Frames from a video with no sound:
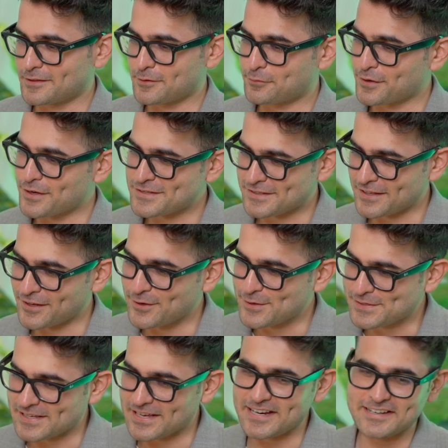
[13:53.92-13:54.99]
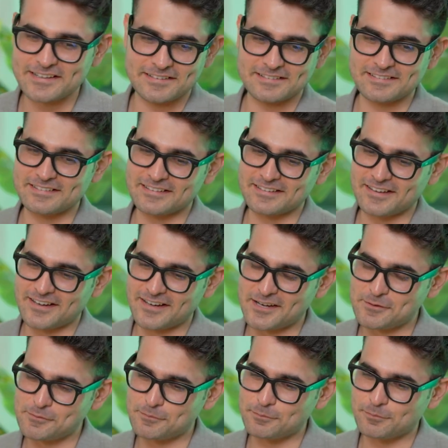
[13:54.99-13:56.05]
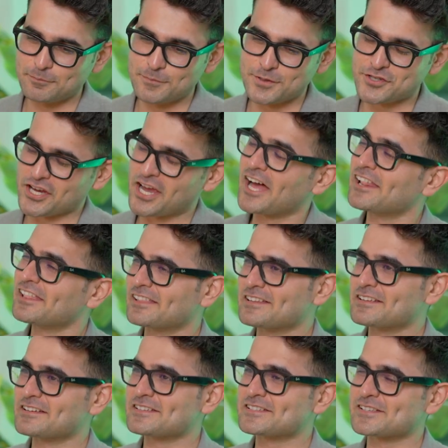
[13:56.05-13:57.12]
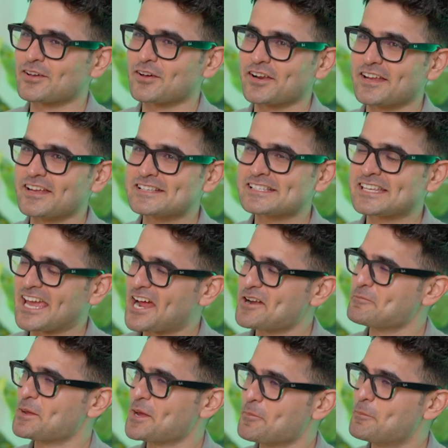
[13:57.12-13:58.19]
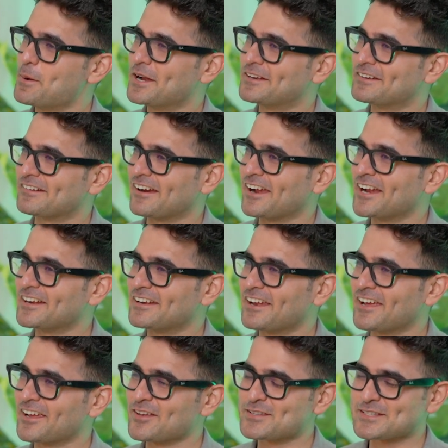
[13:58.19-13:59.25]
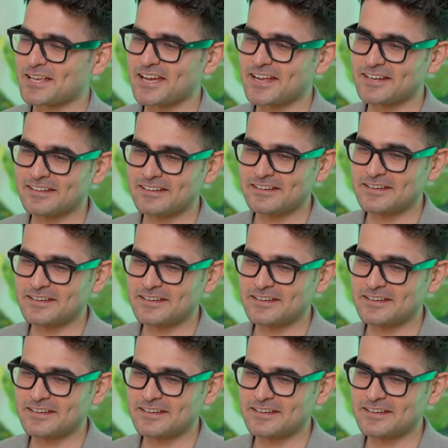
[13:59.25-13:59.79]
The first thing you said, Mishaal, scared me a bit, right? Like you said,